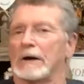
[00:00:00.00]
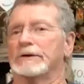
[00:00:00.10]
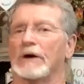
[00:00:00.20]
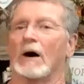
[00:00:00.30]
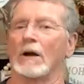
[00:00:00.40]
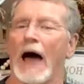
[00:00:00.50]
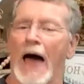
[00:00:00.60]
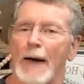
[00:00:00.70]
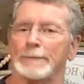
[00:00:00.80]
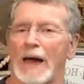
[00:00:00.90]
he's all
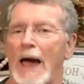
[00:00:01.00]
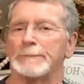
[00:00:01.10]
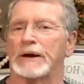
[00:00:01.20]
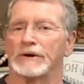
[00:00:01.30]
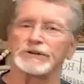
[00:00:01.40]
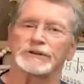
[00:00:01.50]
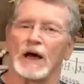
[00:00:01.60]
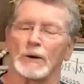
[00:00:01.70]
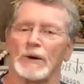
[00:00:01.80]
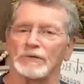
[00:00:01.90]
happy, happy because he's
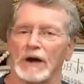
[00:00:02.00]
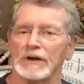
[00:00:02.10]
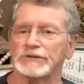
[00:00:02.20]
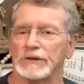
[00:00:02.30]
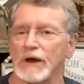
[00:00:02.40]
got a revelation